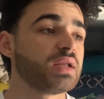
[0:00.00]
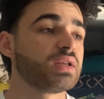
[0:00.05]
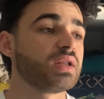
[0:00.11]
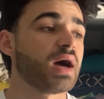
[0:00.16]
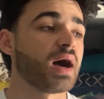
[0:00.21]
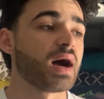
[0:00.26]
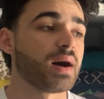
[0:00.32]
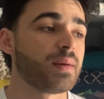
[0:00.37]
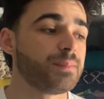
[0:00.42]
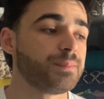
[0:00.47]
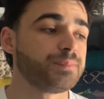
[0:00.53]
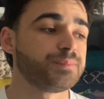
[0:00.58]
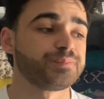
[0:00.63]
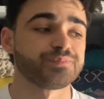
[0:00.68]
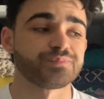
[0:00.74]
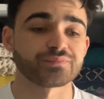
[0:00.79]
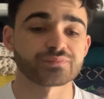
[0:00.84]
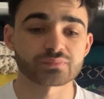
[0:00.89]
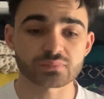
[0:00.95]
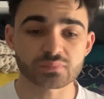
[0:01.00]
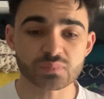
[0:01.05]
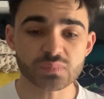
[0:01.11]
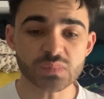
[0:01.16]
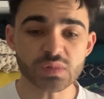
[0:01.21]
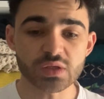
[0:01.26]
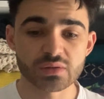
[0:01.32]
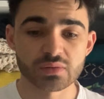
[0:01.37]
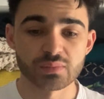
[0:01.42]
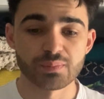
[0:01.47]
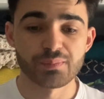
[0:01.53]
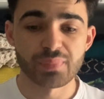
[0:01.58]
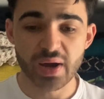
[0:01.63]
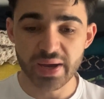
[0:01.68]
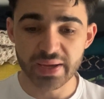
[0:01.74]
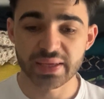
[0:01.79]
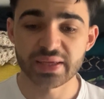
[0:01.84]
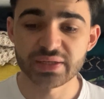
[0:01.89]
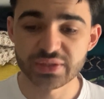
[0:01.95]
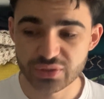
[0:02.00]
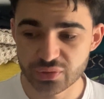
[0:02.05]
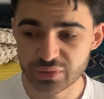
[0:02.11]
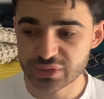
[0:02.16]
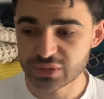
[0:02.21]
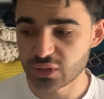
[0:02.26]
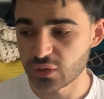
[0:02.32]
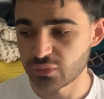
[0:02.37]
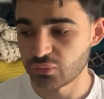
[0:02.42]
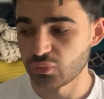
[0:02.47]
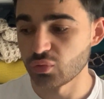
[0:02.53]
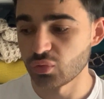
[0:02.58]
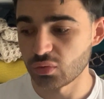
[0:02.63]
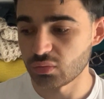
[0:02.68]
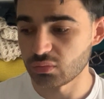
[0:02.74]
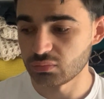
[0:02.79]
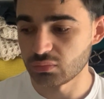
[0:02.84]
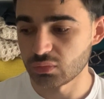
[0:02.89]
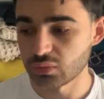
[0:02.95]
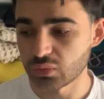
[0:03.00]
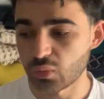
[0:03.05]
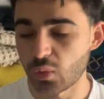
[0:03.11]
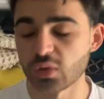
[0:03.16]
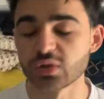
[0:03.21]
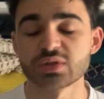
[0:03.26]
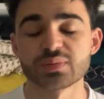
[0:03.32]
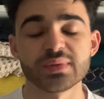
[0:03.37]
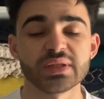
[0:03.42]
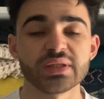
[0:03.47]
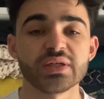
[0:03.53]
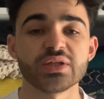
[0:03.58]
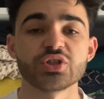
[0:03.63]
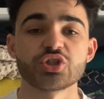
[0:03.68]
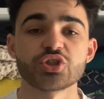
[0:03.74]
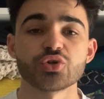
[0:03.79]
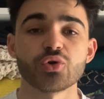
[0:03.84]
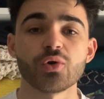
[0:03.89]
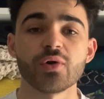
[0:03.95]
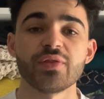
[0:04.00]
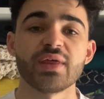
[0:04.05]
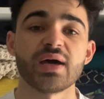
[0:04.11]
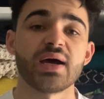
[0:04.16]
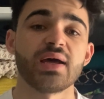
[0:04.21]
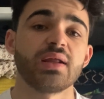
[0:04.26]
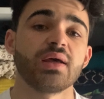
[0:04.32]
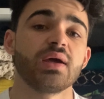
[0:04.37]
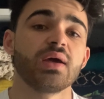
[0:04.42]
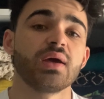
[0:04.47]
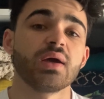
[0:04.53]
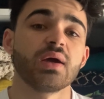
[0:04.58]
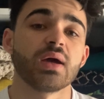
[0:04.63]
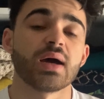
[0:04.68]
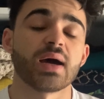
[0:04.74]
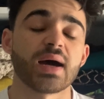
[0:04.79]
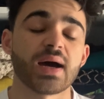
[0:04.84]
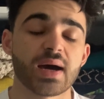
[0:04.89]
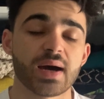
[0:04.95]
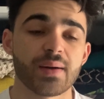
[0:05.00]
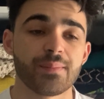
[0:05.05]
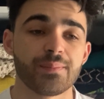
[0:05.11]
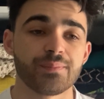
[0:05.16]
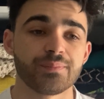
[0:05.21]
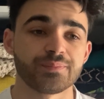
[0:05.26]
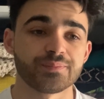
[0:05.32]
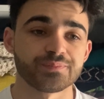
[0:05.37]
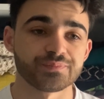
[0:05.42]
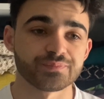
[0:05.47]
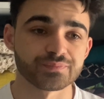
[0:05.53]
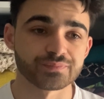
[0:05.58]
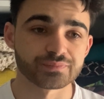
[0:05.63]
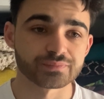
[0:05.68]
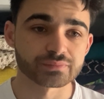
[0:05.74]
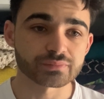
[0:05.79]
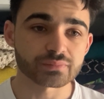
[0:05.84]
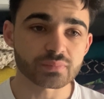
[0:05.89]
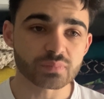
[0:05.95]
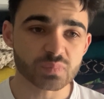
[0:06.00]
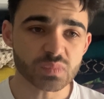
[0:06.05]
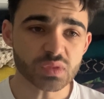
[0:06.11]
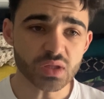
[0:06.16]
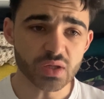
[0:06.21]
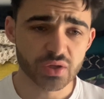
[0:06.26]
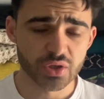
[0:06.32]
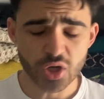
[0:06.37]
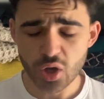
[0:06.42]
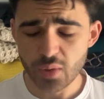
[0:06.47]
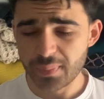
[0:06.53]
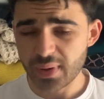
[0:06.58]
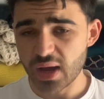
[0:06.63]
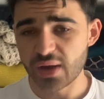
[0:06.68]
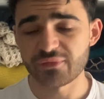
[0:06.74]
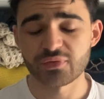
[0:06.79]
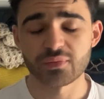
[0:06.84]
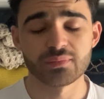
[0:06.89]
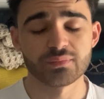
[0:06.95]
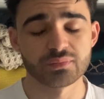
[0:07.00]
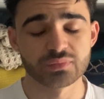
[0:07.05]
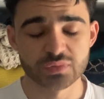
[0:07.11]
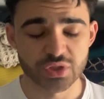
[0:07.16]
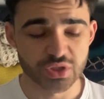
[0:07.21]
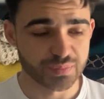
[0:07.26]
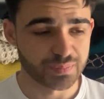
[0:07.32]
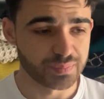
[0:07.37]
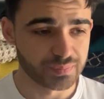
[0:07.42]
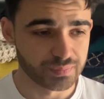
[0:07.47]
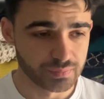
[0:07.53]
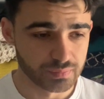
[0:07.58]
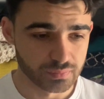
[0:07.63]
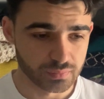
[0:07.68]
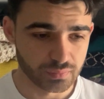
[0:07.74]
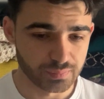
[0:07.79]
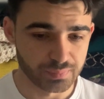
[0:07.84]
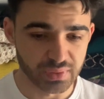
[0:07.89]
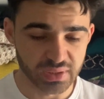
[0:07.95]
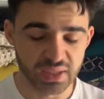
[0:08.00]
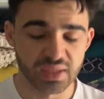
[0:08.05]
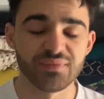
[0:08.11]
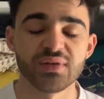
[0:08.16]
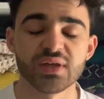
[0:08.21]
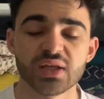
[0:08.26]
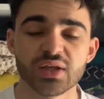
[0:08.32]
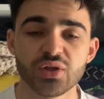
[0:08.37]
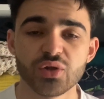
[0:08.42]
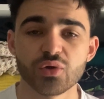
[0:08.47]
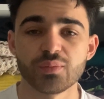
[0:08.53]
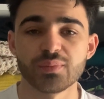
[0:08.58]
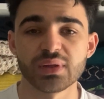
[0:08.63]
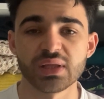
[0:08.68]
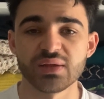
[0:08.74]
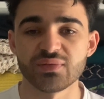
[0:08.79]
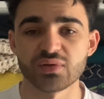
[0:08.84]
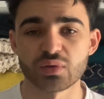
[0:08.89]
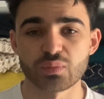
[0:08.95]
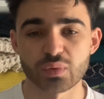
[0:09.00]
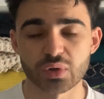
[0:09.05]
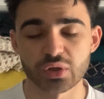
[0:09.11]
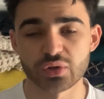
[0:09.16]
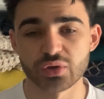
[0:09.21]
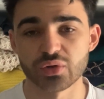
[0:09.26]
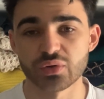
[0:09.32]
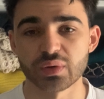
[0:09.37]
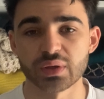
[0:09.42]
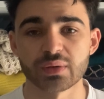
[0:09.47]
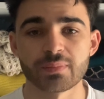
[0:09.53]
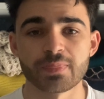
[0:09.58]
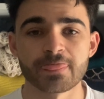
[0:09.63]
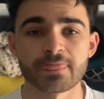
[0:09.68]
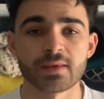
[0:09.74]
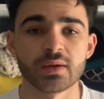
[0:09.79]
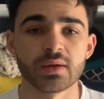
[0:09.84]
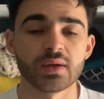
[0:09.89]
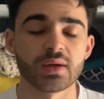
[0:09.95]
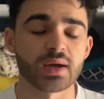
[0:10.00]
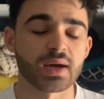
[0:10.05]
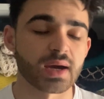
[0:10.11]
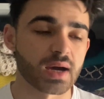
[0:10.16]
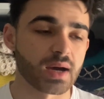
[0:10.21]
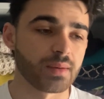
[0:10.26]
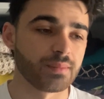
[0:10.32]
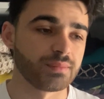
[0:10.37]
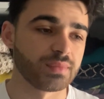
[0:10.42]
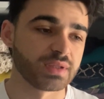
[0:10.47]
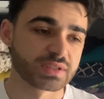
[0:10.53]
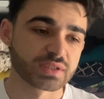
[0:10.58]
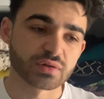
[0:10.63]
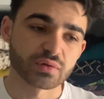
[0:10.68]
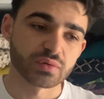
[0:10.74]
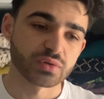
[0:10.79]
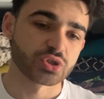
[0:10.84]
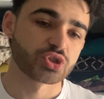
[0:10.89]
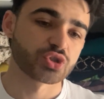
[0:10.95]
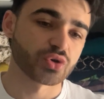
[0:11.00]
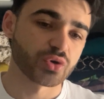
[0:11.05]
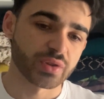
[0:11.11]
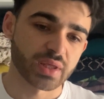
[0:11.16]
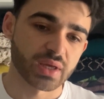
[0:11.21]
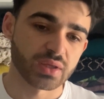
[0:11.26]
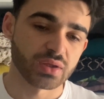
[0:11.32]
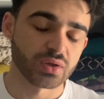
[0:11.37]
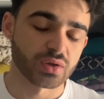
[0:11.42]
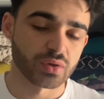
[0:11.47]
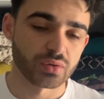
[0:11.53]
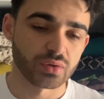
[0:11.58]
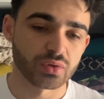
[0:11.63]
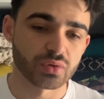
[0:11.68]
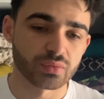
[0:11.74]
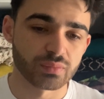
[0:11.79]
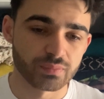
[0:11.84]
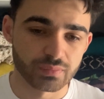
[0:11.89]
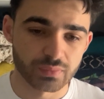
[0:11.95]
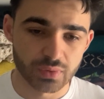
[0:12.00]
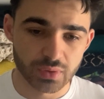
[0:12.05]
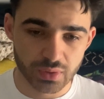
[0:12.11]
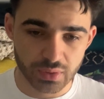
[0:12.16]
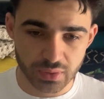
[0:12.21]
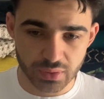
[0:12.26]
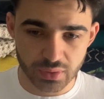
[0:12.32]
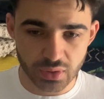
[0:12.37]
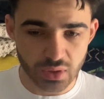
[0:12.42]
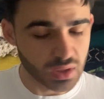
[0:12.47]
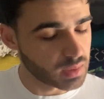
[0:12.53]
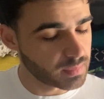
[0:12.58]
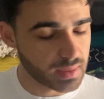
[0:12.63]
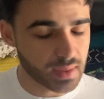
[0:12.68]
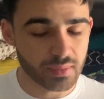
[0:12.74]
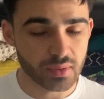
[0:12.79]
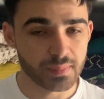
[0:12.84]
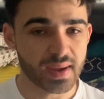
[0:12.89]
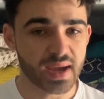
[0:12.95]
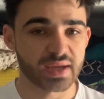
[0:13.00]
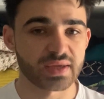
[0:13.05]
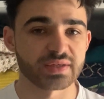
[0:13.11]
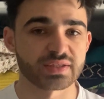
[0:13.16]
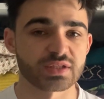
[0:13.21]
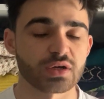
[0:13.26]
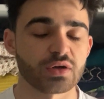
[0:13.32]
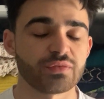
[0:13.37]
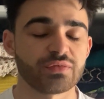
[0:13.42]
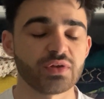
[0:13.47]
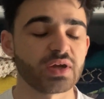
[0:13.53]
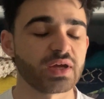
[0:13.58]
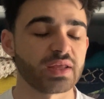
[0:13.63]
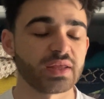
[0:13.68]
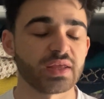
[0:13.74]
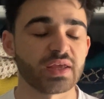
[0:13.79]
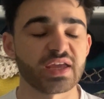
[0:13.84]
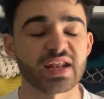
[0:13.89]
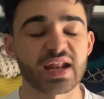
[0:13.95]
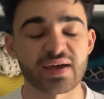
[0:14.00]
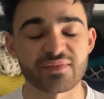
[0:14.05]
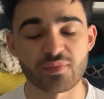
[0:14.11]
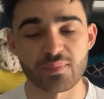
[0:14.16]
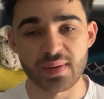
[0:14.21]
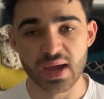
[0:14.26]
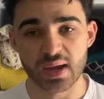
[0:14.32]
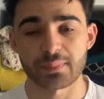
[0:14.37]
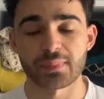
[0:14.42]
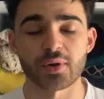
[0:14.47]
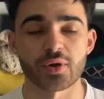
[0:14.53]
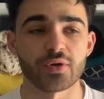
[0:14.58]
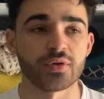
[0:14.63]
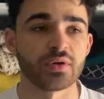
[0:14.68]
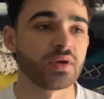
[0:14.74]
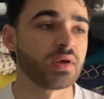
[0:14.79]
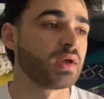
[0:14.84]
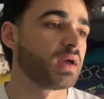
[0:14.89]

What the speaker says: Um, Buying into yourself will ultimately ensure that, um, apart from just believing in you and believing in what you're doing, it's going to ensure that you're going to be able to back yourself. You're going to have a backbone.